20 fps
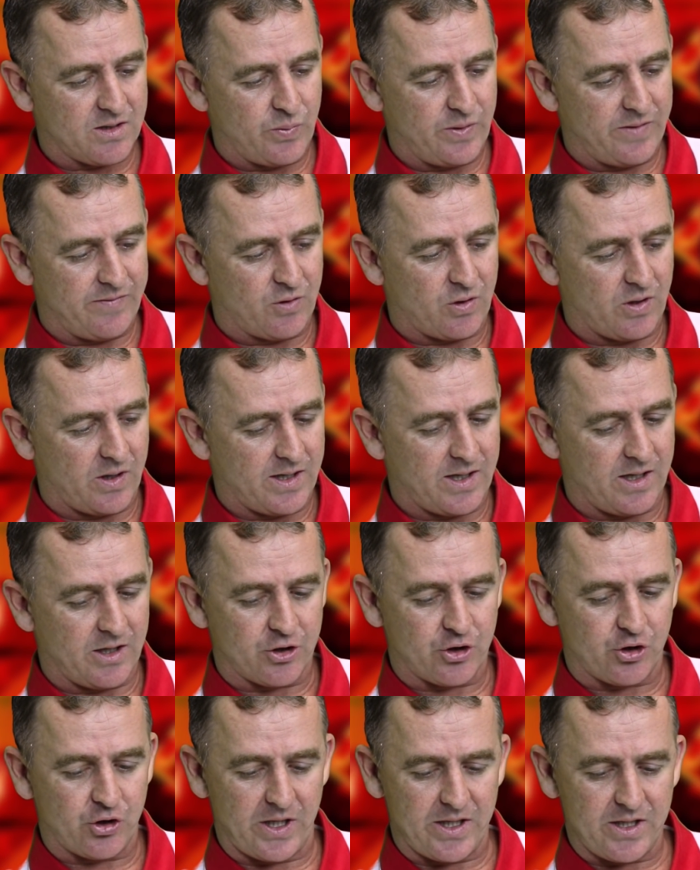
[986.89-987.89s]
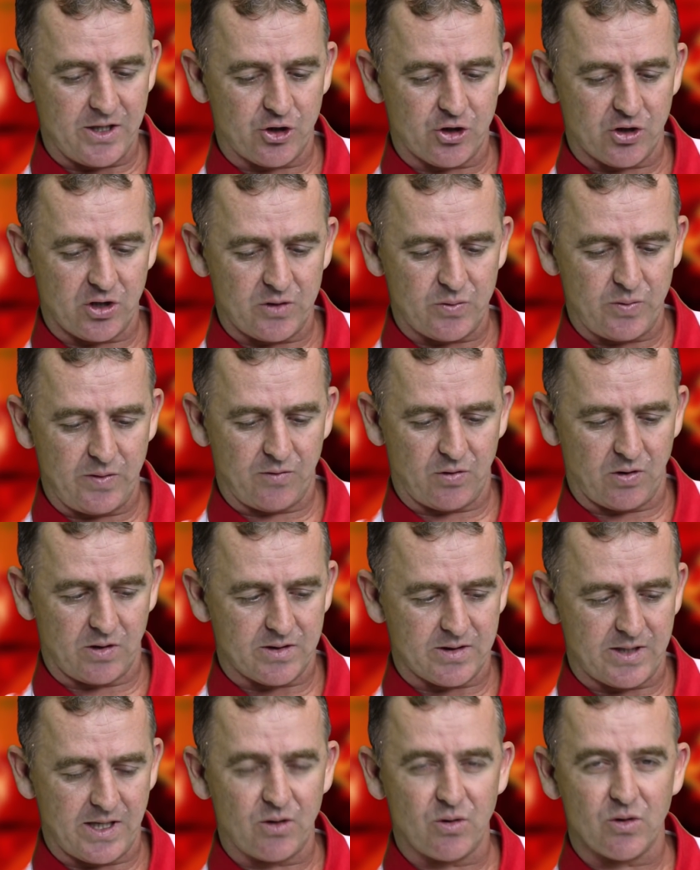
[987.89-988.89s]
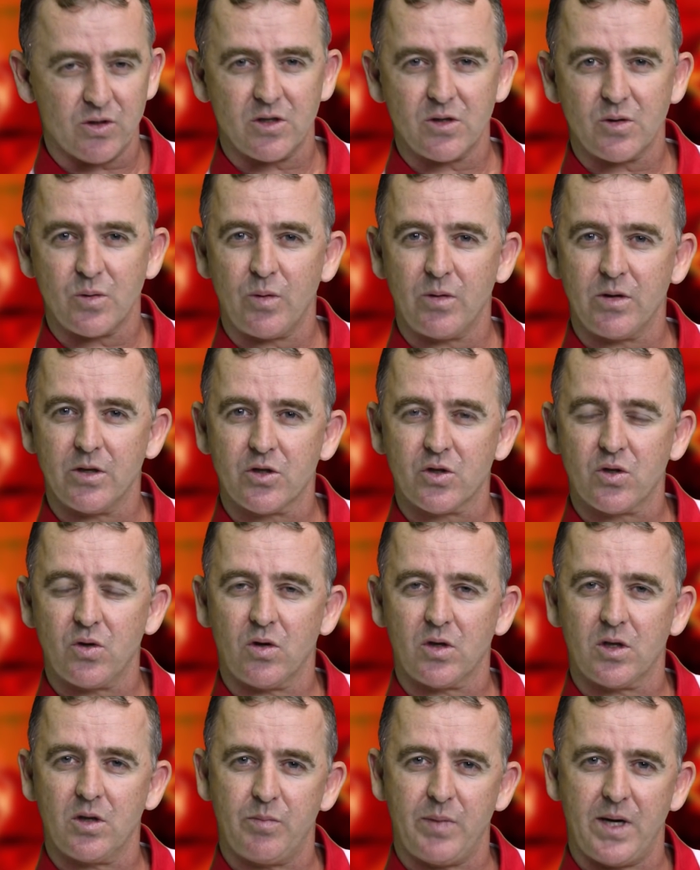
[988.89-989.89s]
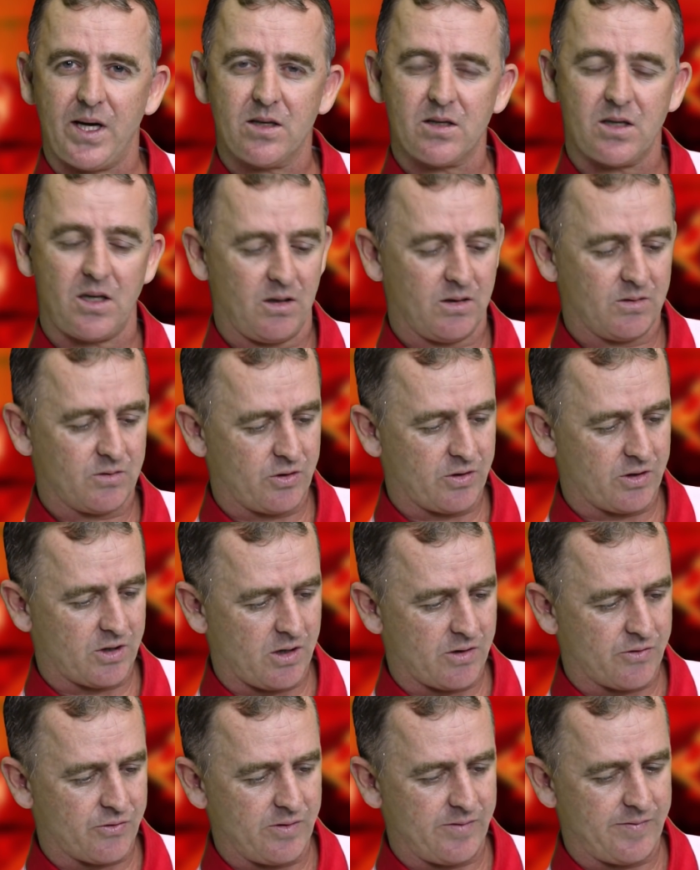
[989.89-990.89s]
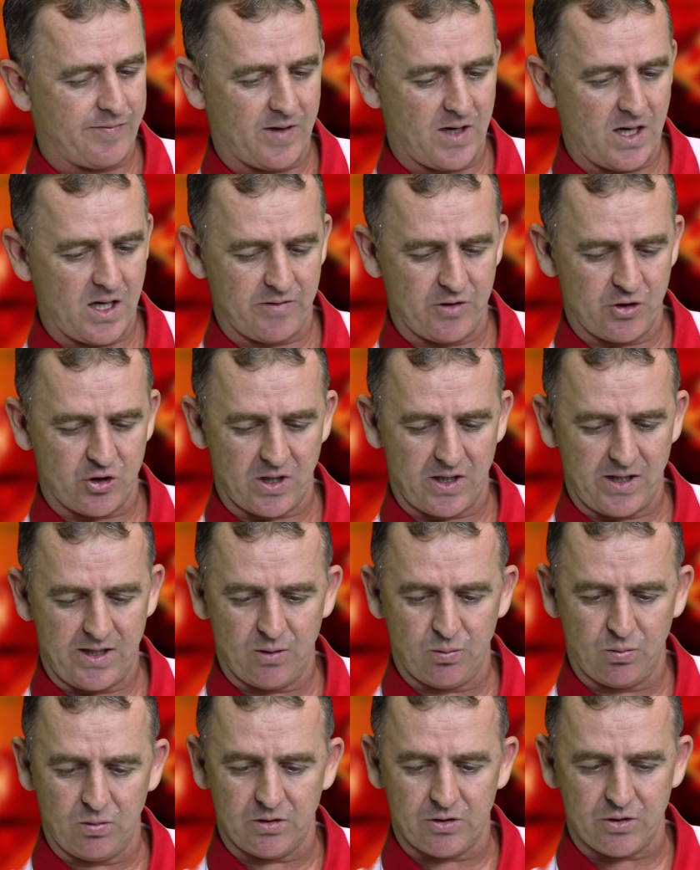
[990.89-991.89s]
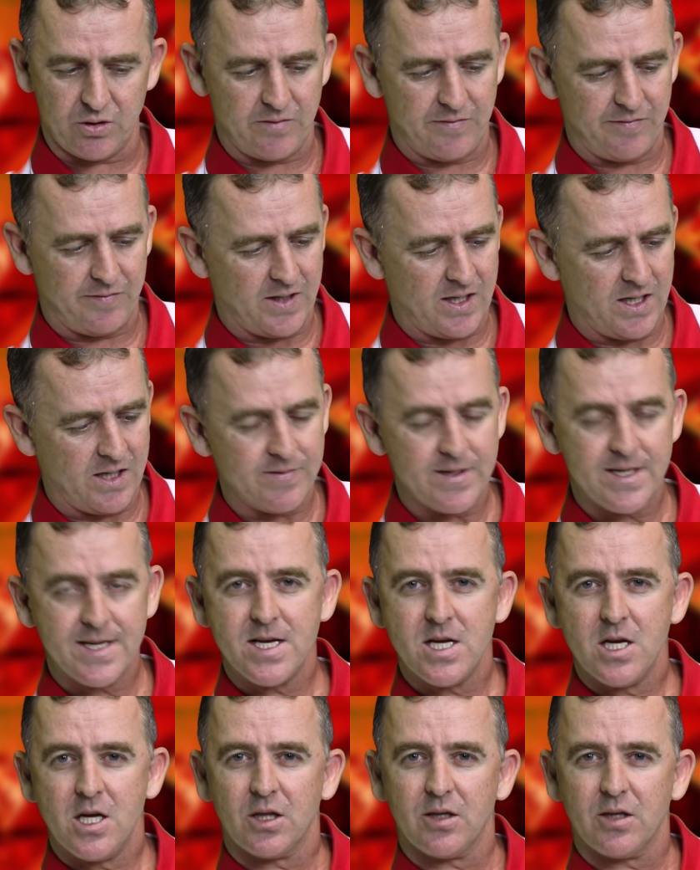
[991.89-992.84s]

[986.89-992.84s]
We've got our training shots. We've got 10 horses we want to talk about. I'll go through 5, and Shahil will do 5.